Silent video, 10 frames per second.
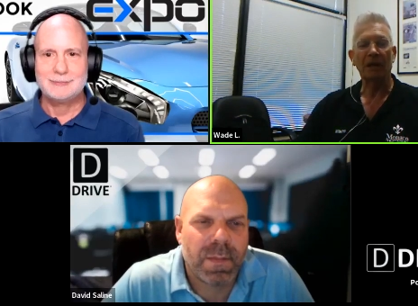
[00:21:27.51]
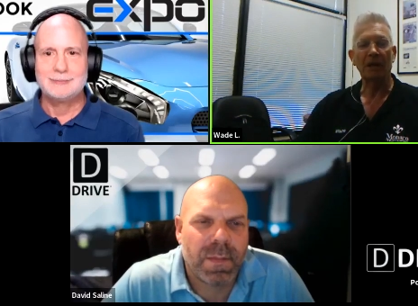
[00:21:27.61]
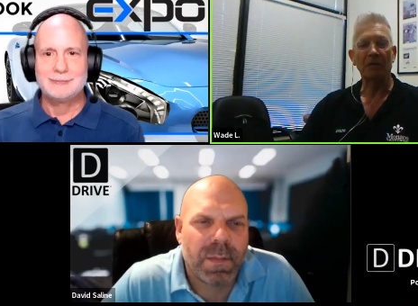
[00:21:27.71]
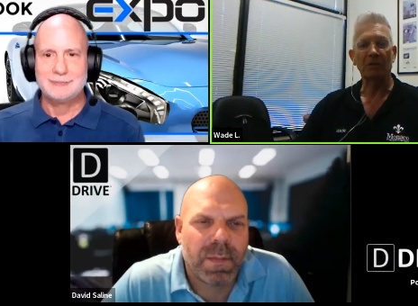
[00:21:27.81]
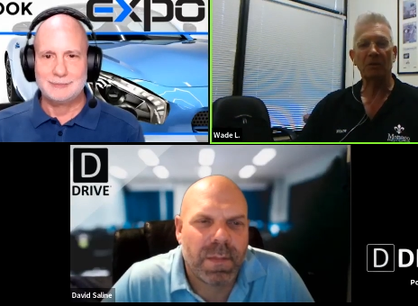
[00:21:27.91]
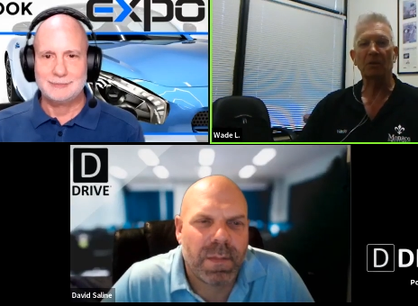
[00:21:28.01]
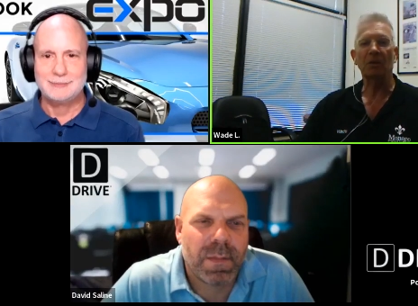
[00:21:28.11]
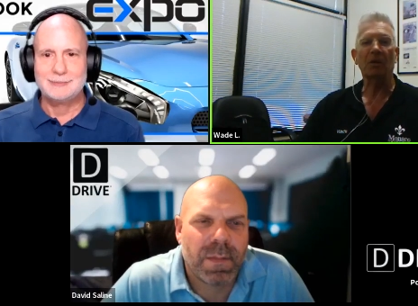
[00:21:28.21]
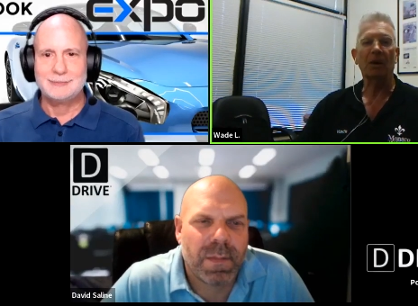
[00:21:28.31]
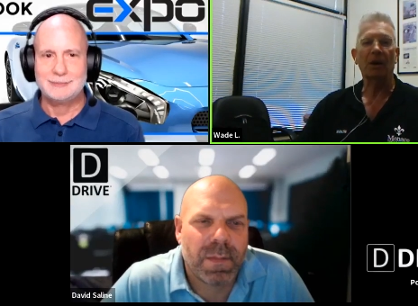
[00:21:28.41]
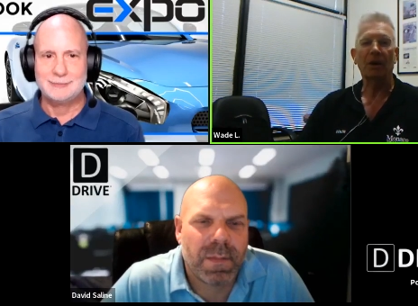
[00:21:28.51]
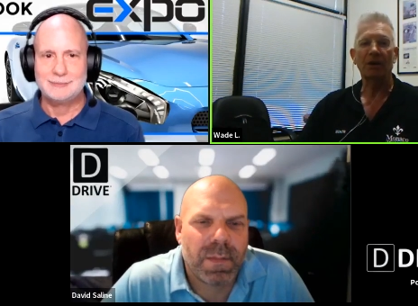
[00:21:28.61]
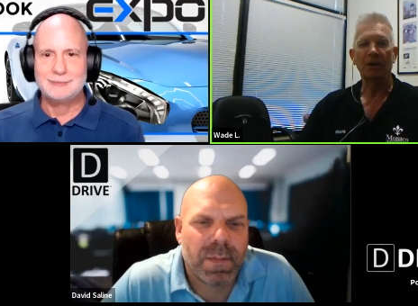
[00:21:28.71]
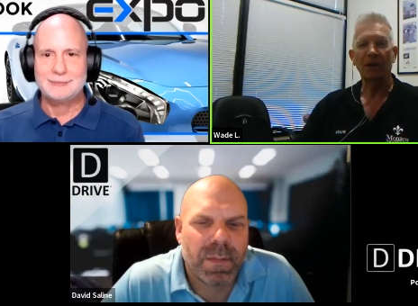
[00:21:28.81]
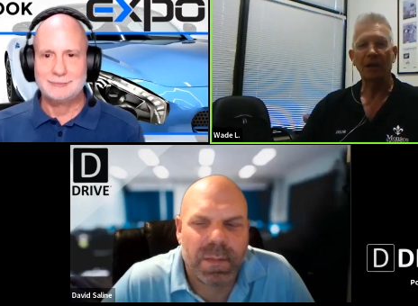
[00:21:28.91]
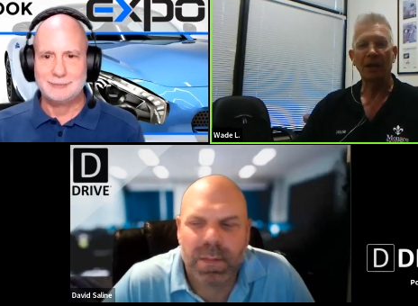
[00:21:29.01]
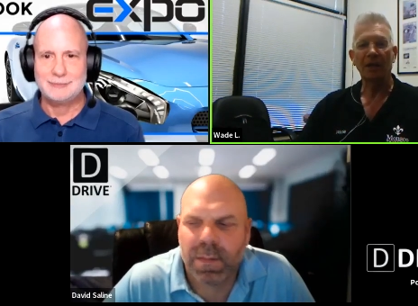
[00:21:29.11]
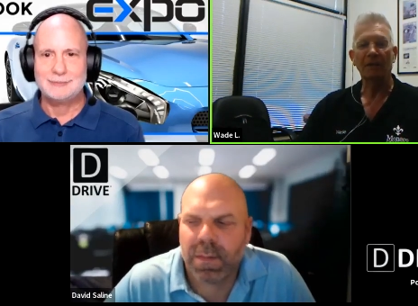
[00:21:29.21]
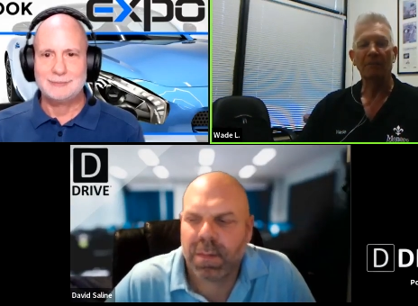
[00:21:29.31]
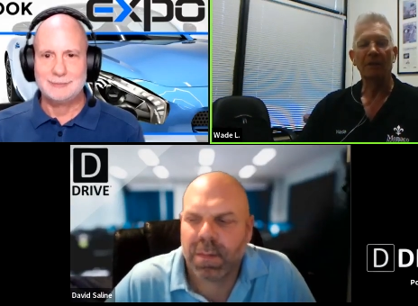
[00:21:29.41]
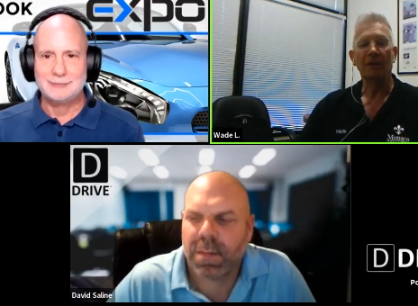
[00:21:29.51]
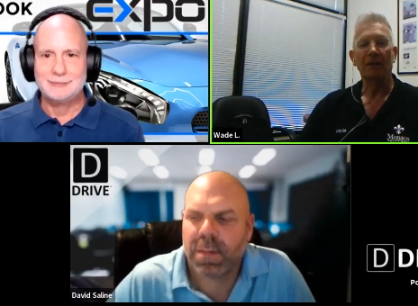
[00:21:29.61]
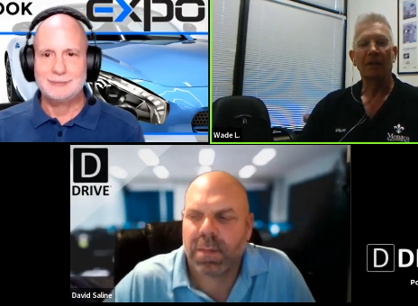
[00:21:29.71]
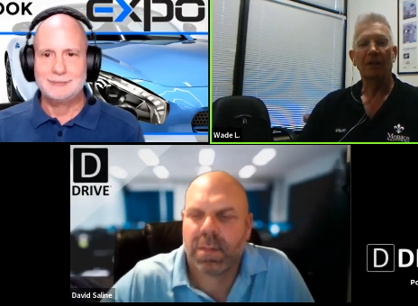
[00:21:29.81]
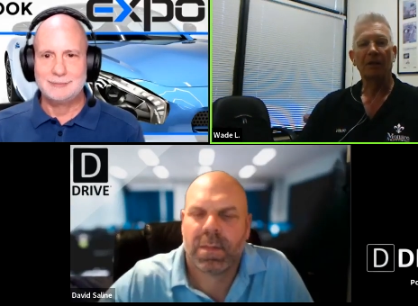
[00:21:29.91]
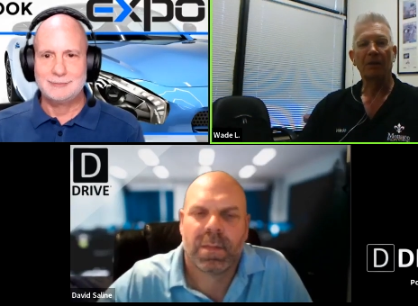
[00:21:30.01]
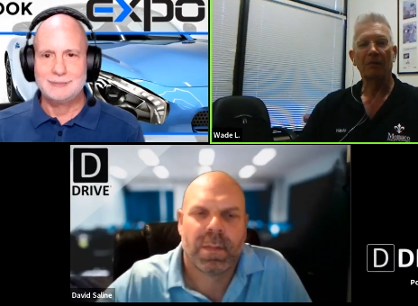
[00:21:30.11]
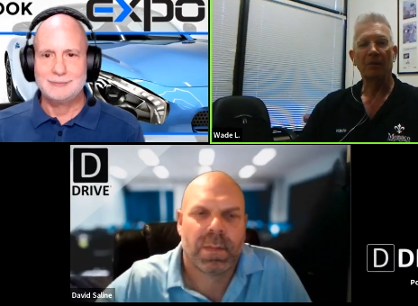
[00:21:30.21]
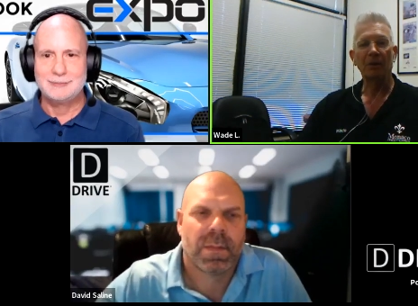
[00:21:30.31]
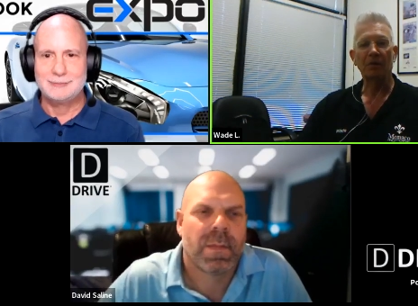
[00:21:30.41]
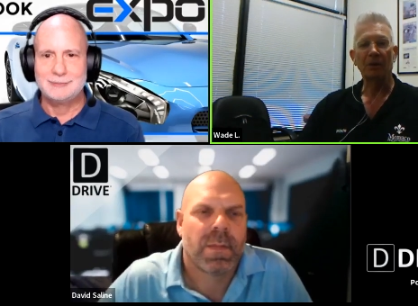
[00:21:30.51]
Speaker 1: And that's still going on today. You know, the phones